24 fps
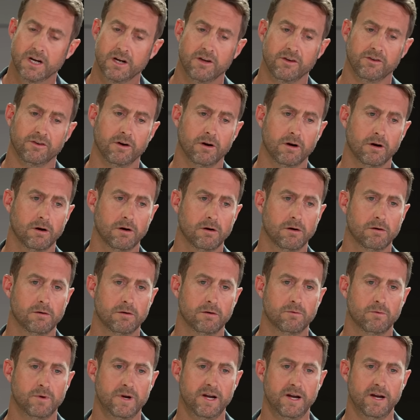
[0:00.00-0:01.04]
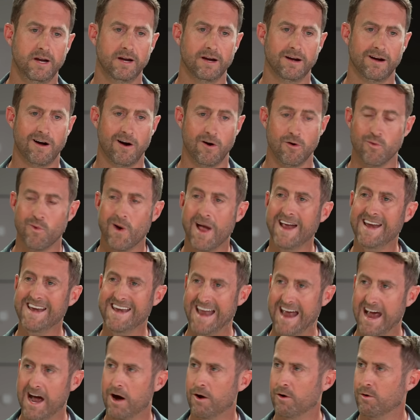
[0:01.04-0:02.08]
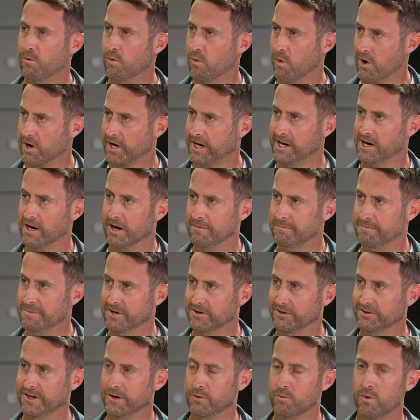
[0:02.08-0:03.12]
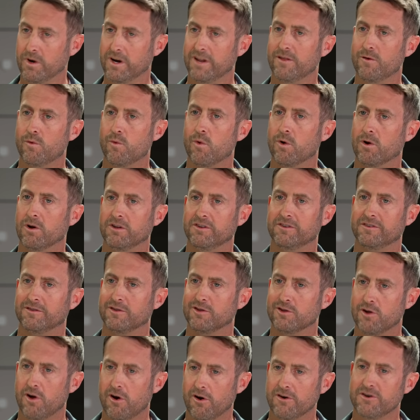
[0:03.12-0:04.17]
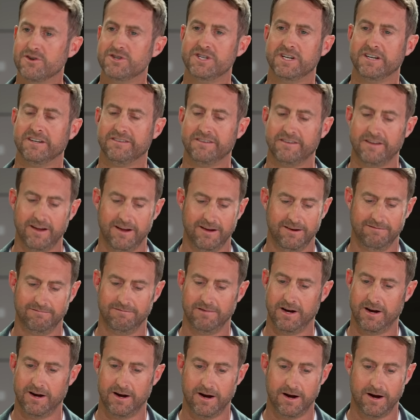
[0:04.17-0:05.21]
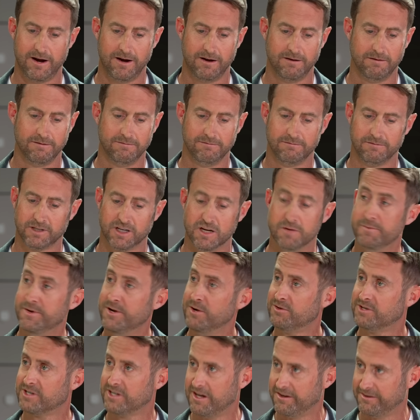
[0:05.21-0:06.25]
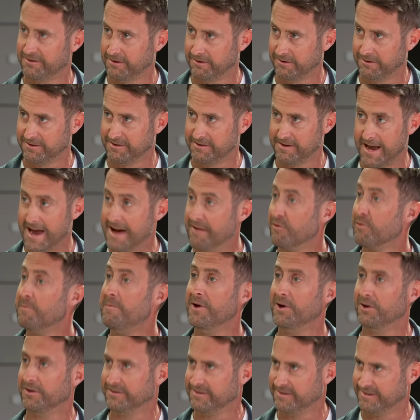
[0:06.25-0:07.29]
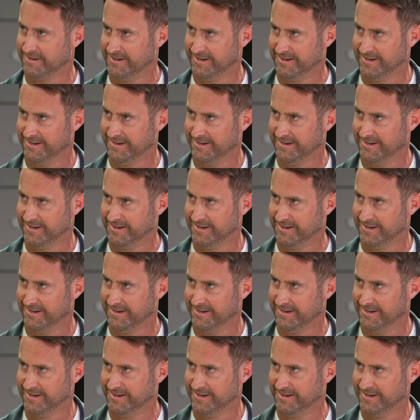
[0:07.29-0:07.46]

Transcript: So we are right now working on building one of the world's largest uh, compute clusters ever built